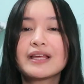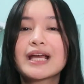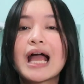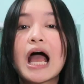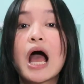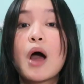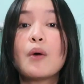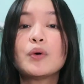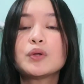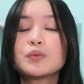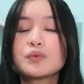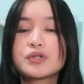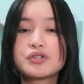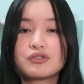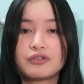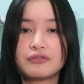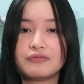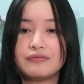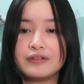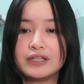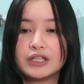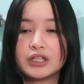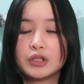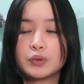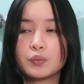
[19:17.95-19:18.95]
like how it was
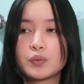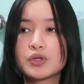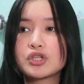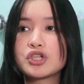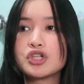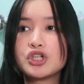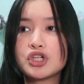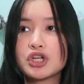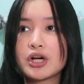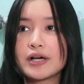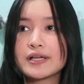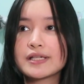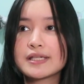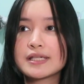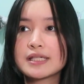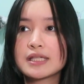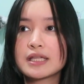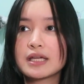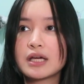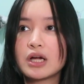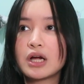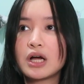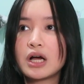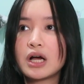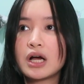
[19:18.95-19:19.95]
revealed was just
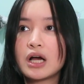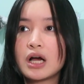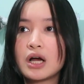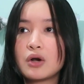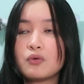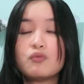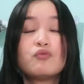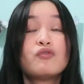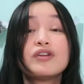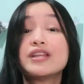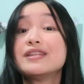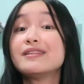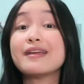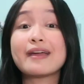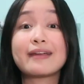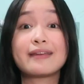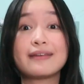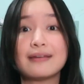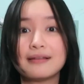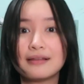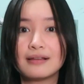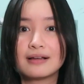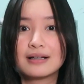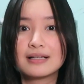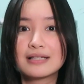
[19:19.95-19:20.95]

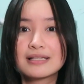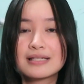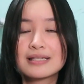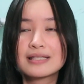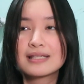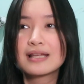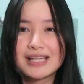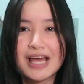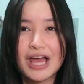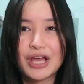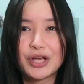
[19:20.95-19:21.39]
ridiculous.